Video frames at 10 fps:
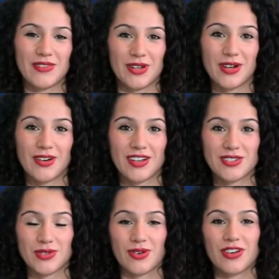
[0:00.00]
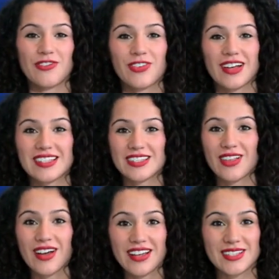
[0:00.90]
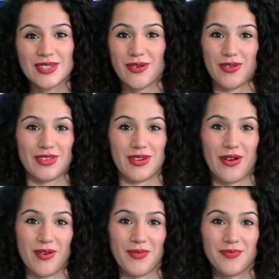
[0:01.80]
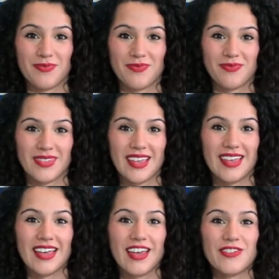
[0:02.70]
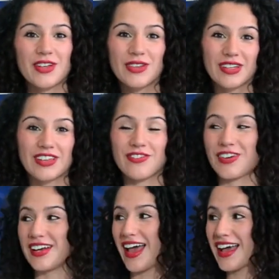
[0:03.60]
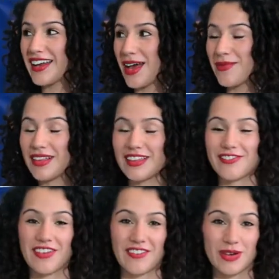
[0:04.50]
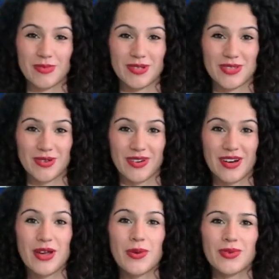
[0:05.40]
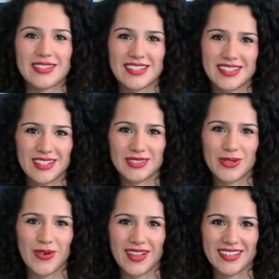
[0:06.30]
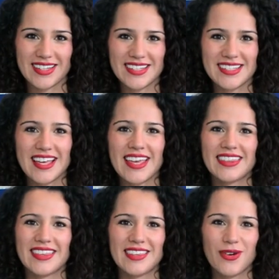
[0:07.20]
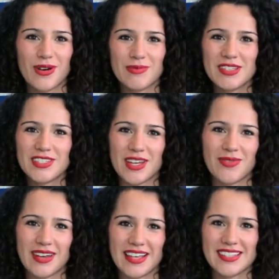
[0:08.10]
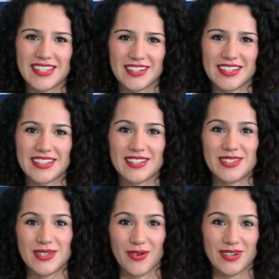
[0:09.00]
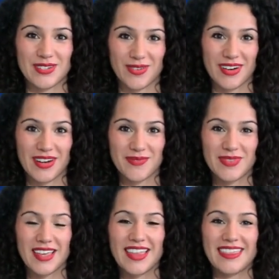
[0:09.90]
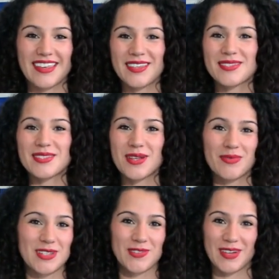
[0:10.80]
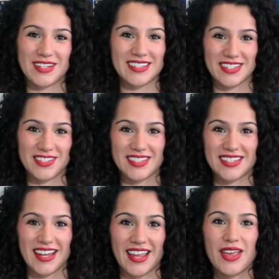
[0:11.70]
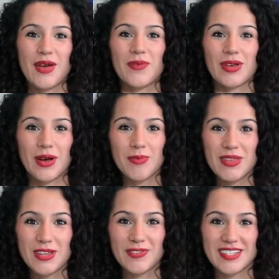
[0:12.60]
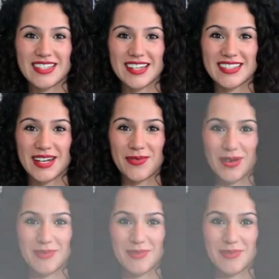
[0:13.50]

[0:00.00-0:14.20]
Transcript: of your garage door for as long as you own your home. If you're looking for an economically favorable door with detailed qualities, then the Hörmann Gemini series is your door. Thank you so much for your attention today. We hope that you'll visit us at our